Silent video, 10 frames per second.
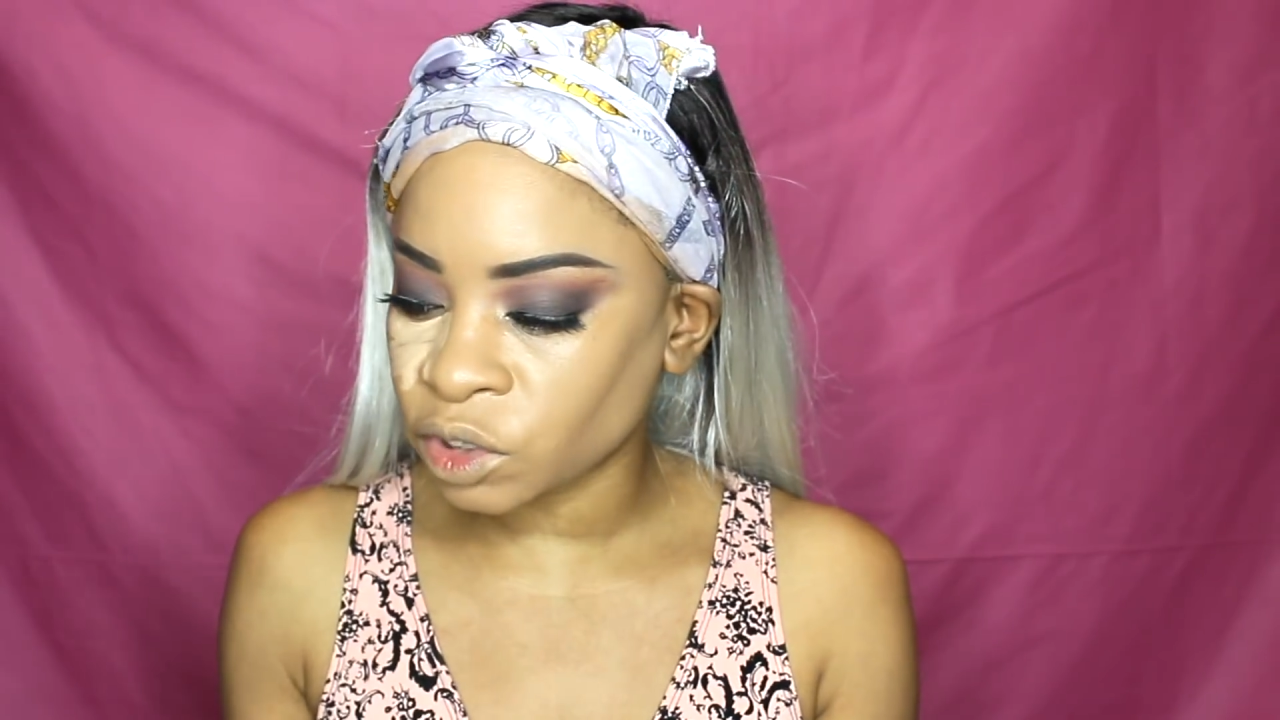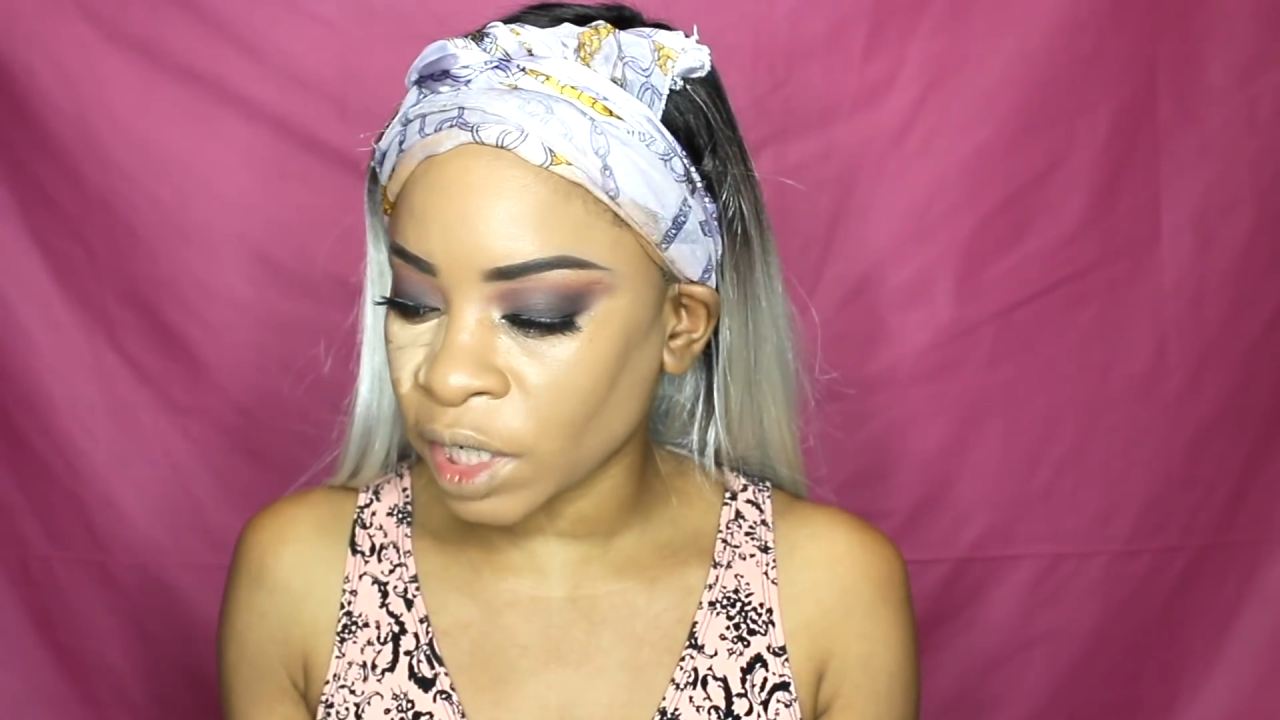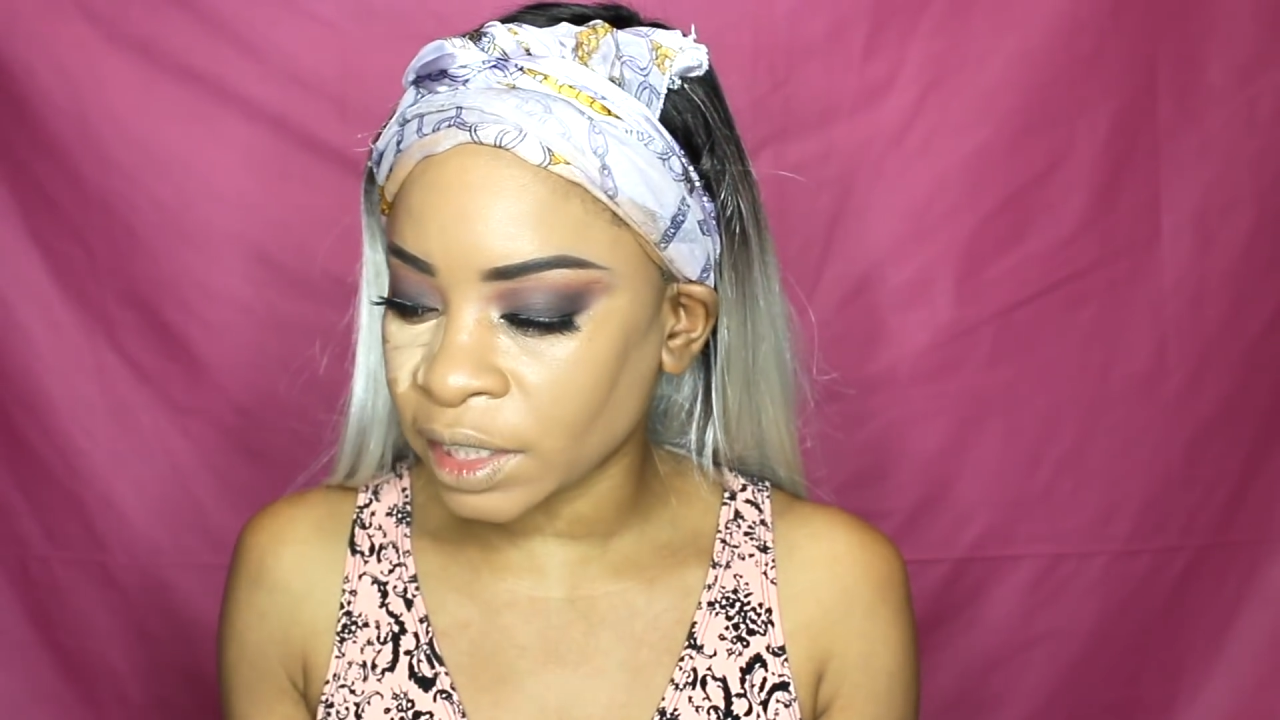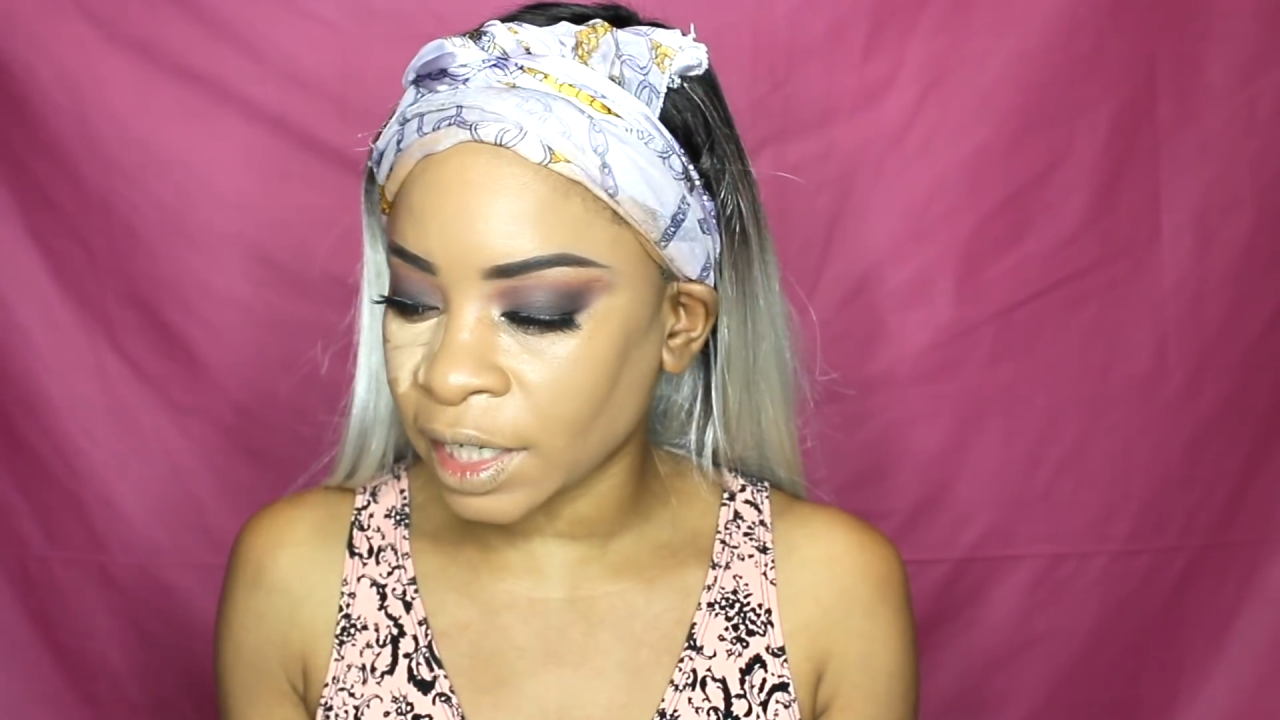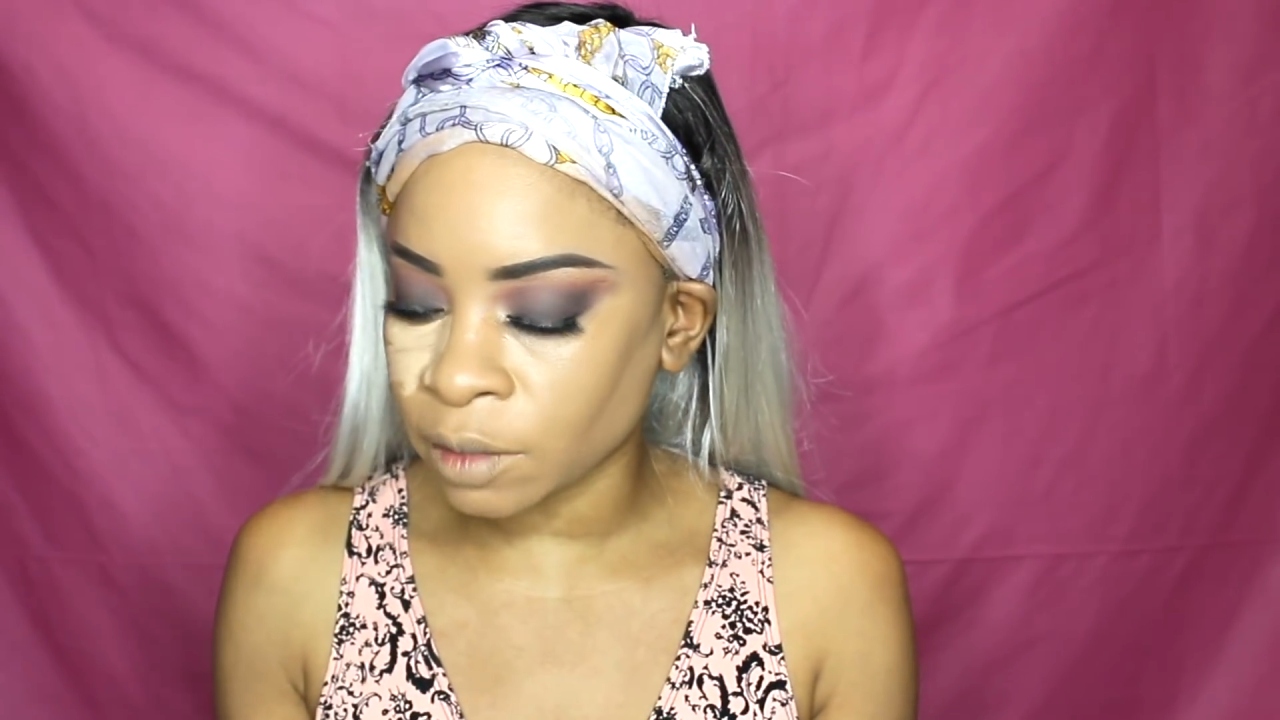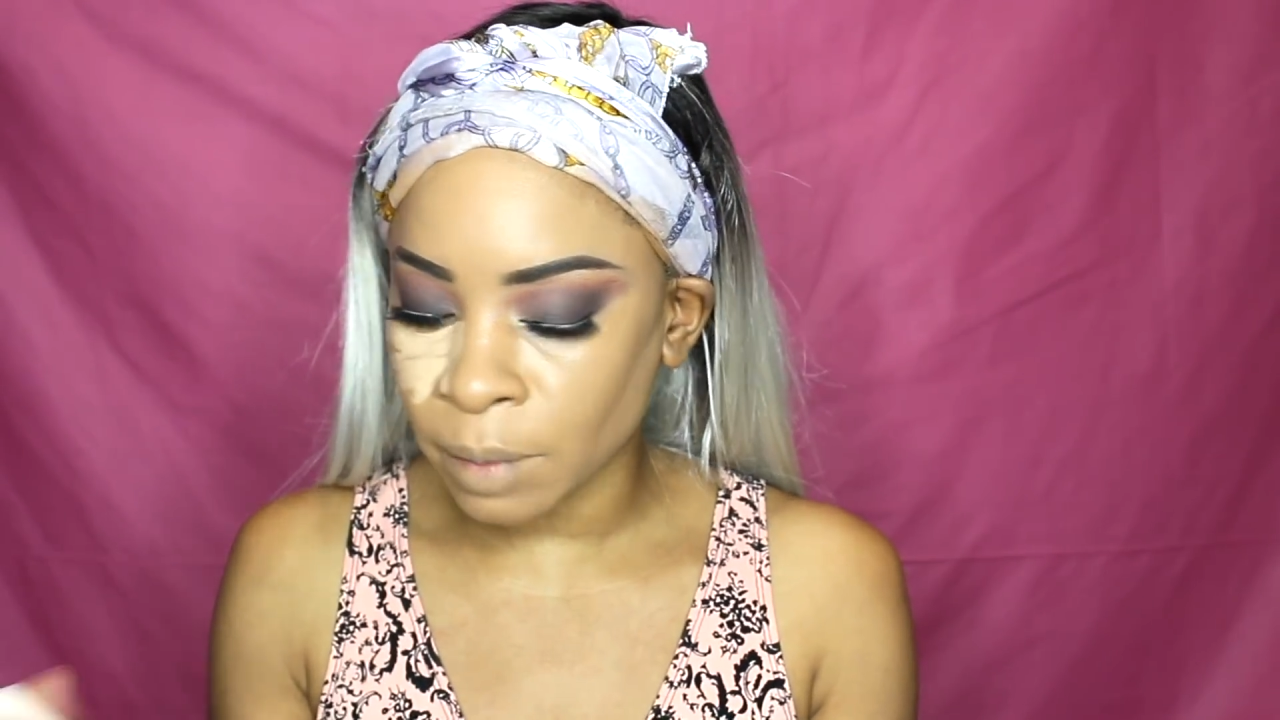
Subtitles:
try to get